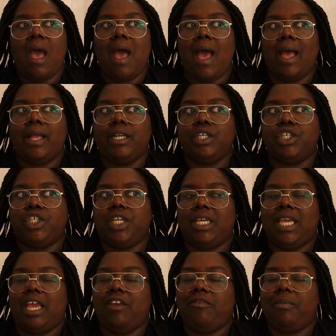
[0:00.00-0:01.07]
and she
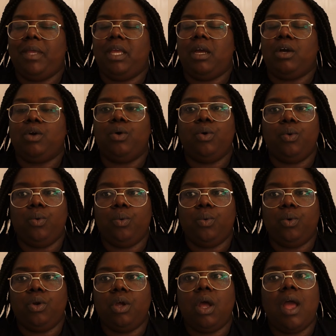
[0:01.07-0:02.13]
gave me a
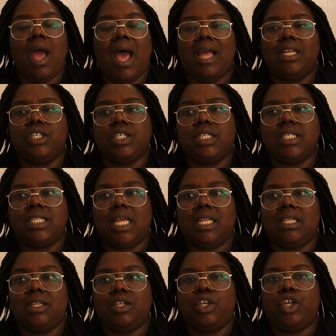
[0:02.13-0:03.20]
call and just
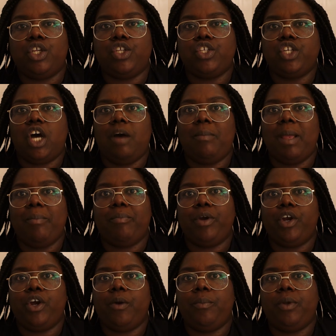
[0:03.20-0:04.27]
said to start my
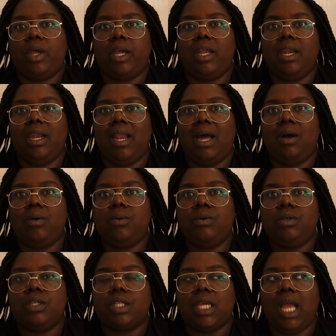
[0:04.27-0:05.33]
pre-op diet now,
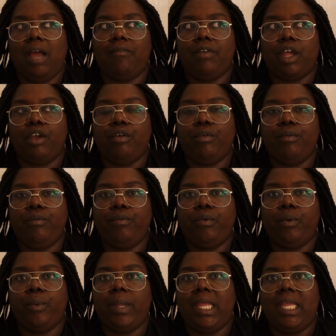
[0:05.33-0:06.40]
because I have like 4
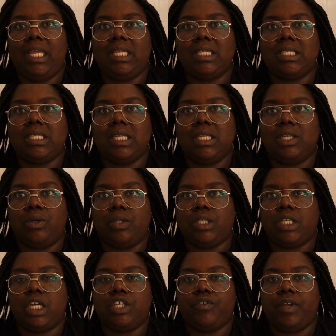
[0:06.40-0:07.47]
weeks until the
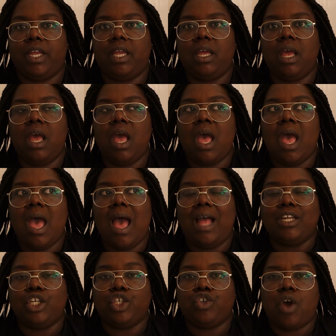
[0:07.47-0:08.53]
surgery, and
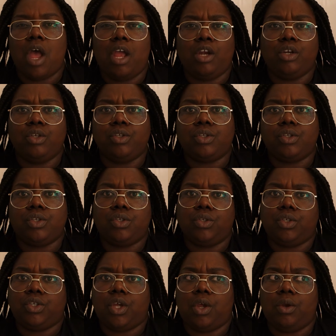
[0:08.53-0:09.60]
to try and lose 2
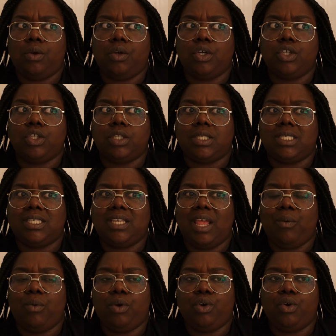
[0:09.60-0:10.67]
stone, because they
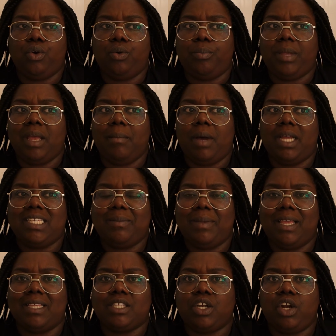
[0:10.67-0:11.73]
want your BMI to
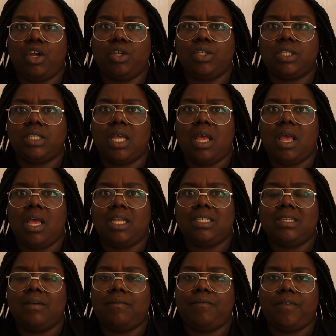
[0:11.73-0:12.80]
be as close
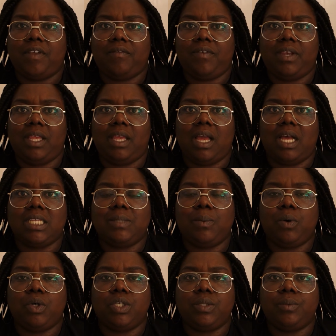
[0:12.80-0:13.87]
to 50 as
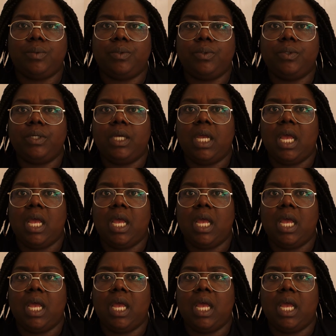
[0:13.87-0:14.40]
possible.